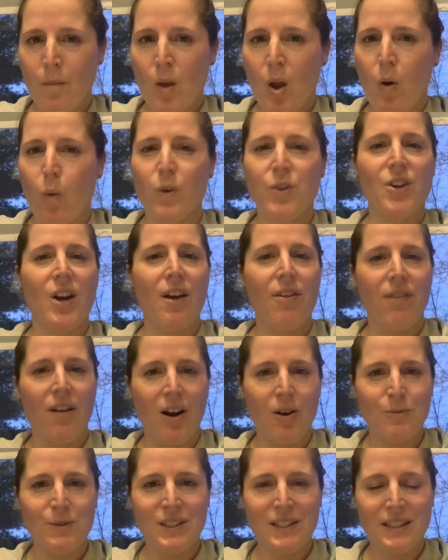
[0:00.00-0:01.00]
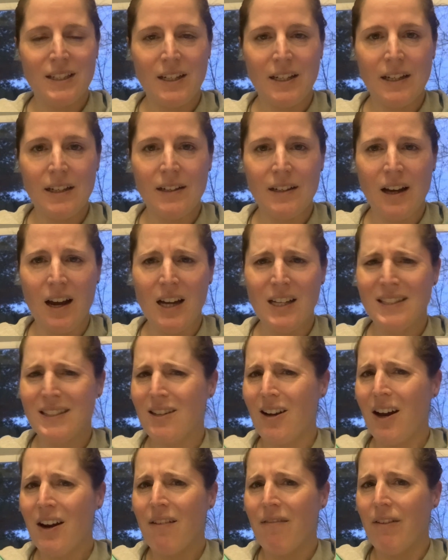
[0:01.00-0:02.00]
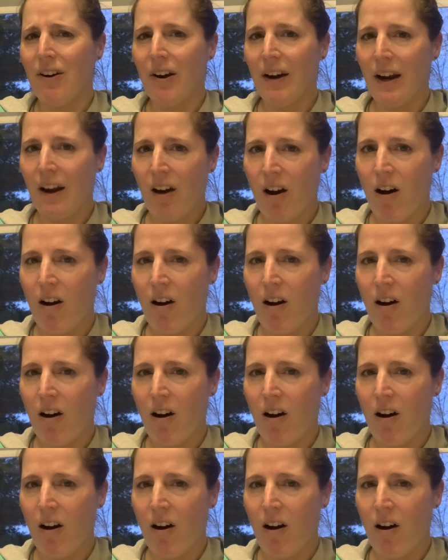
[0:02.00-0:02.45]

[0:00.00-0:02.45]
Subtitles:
which I thought was neat. It's not a very